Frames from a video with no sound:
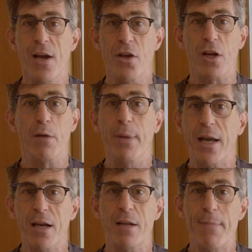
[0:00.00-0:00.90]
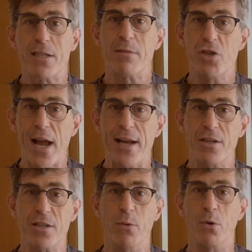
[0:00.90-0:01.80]
You can begin to make some
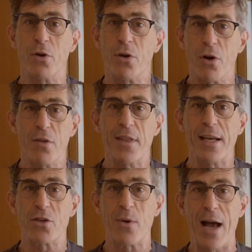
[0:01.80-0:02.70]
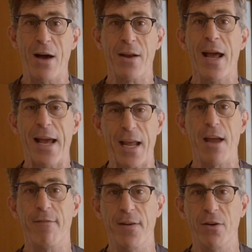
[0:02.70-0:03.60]
changes that will turn things around and
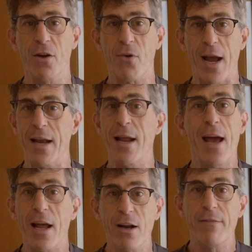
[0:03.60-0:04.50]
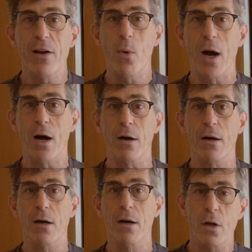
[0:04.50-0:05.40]
get you feeling great and living
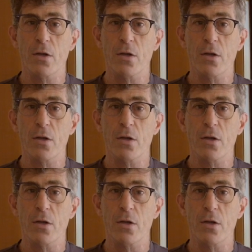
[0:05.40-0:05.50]
well.